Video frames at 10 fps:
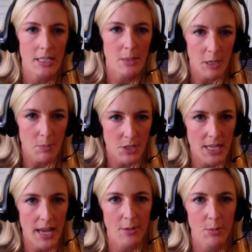to be
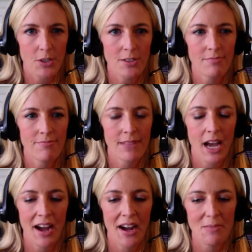presentable.
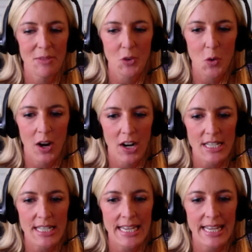Of
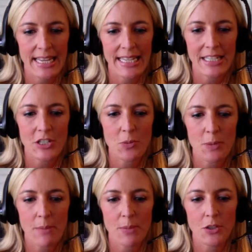course, they need to
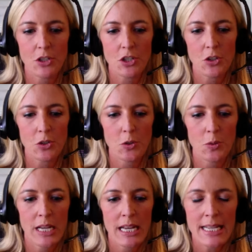be able
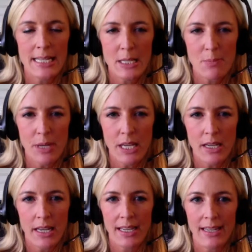to
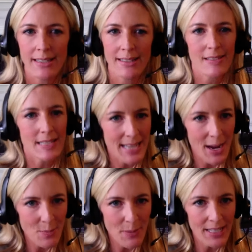speak in
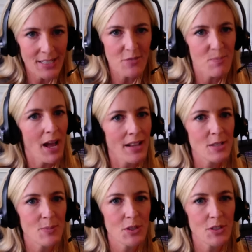sound bites if
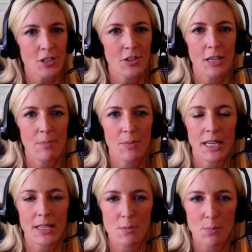possible. So keep
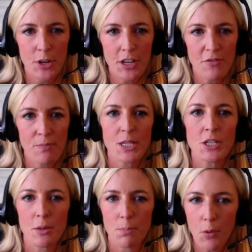things brief but to
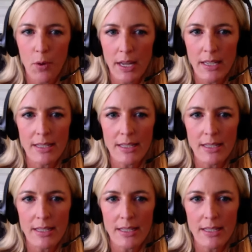the point,